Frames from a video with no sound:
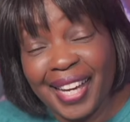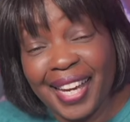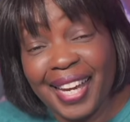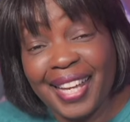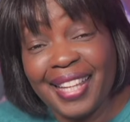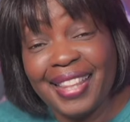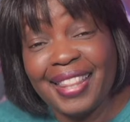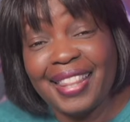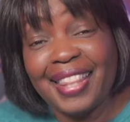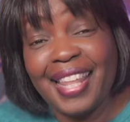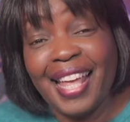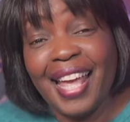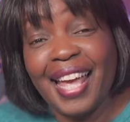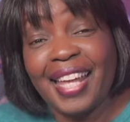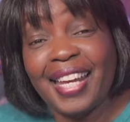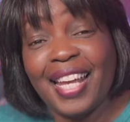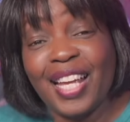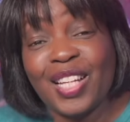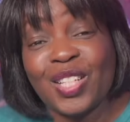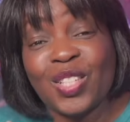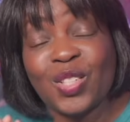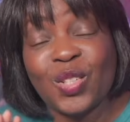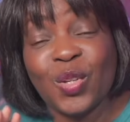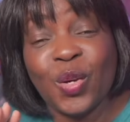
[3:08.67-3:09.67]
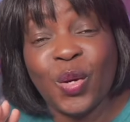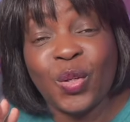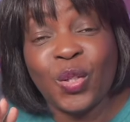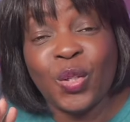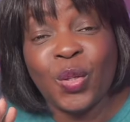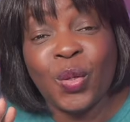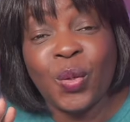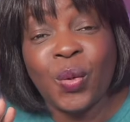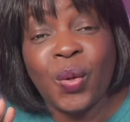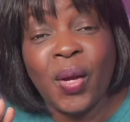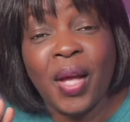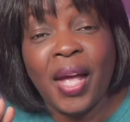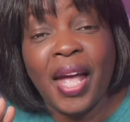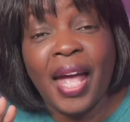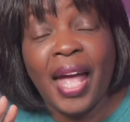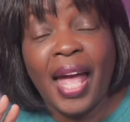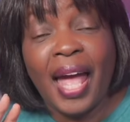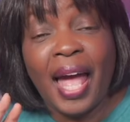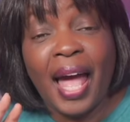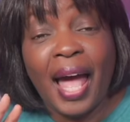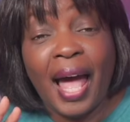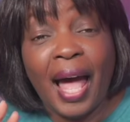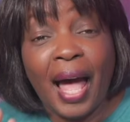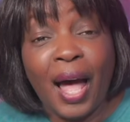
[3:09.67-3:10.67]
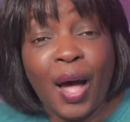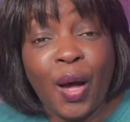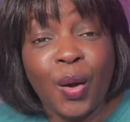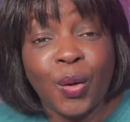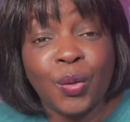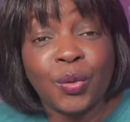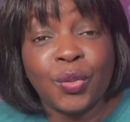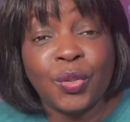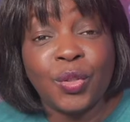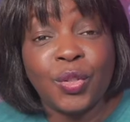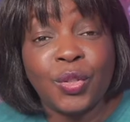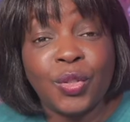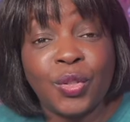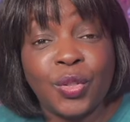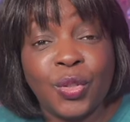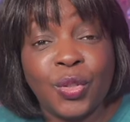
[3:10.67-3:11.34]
and then I show you how to